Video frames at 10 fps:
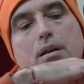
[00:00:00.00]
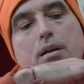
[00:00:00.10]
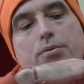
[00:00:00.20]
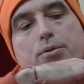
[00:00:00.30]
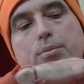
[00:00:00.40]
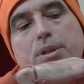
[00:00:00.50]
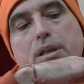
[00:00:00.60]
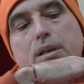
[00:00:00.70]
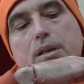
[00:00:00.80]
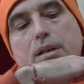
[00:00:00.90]
from
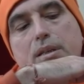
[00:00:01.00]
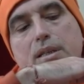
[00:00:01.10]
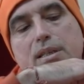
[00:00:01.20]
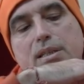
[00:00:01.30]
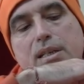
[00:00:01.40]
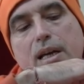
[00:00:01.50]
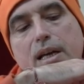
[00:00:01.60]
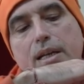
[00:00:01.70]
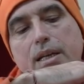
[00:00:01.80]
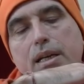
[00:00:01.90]
the earth,
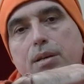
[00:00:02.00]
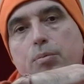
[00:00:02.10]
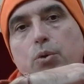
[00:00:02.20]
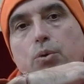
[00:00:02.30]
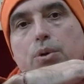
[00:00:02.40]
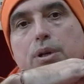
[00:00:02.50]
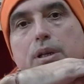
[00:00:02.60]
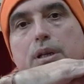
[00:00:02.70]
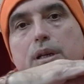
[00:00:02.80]
sun and moon